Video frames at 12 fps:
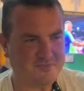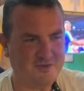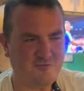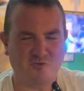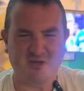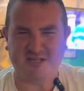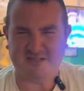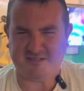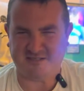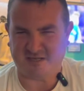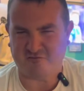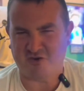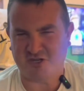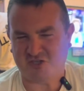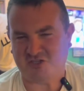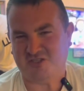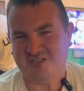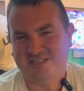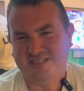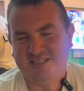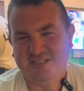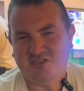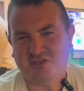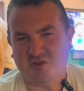really thick, rich
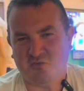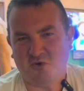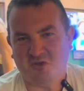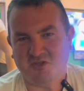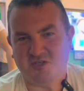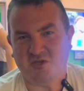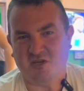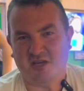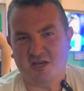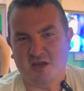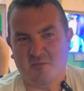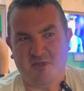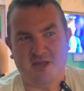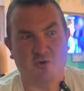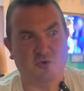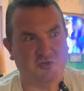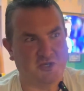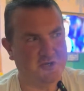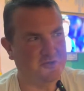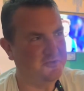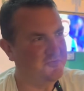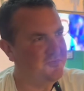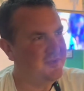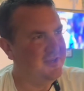southern ones, but then also
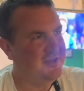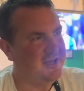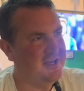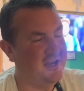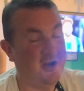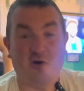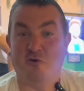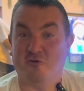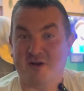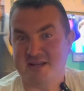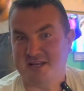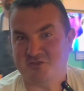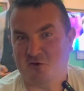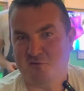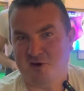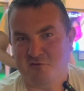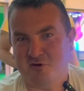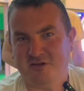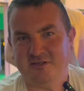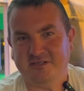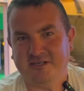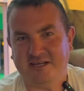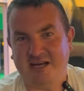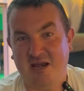our granddad's old favourite,
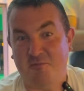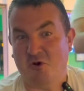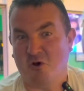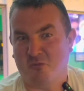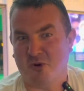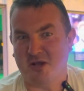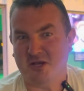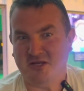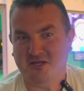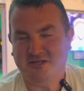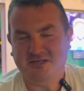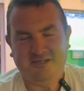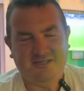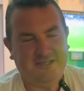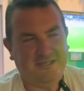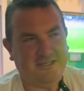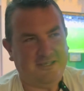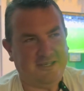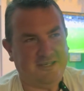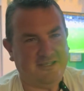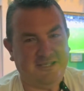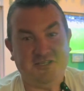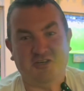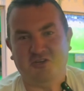apricot brandy.
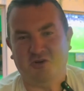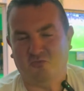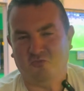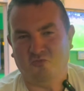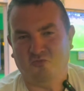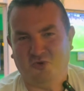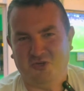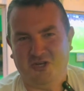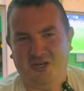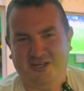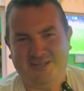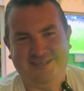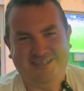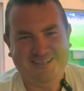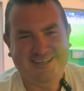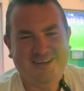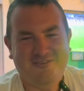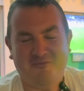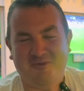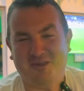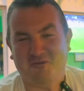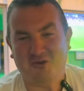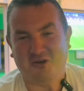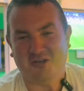He turned up one year when we
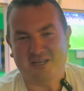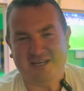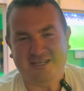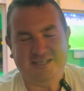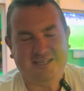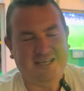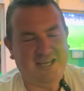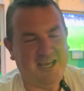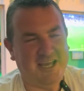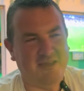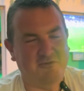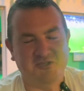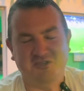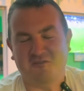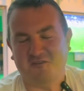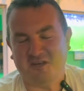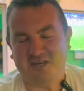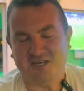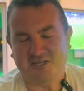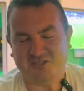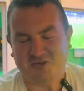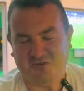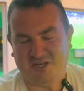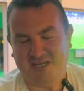go on holiday. There was nothing in his
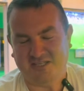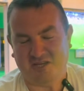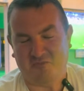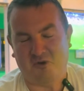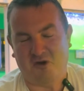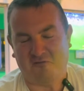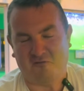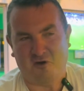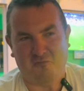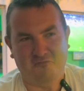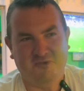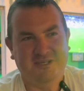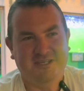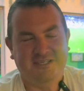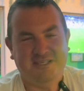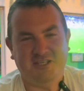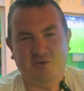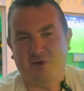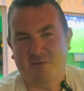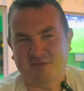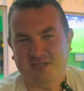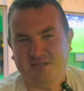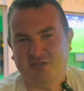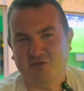suitcase apart from 2
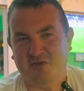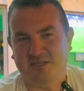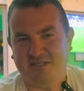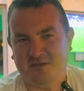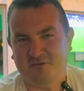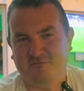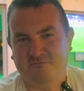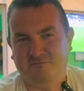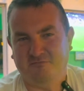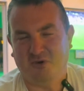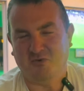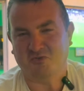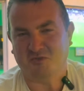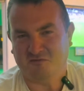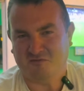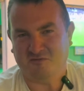empty 2-litre bottles of